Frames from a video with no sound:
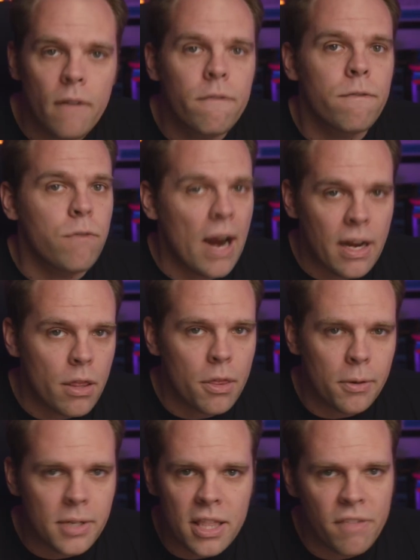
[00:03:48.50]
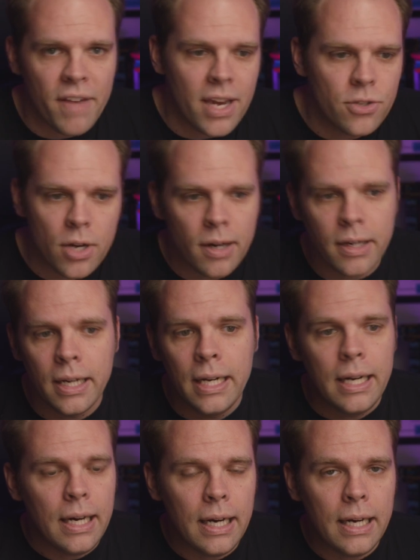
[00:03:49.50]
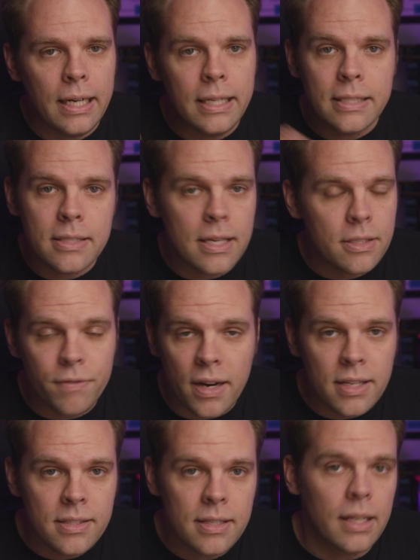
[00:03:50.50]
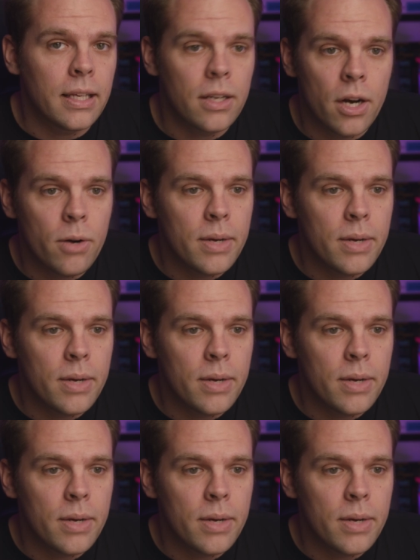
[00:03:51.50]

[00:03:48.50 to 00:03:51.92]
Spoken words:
Friday the 13th fan junk, it's fun and silly.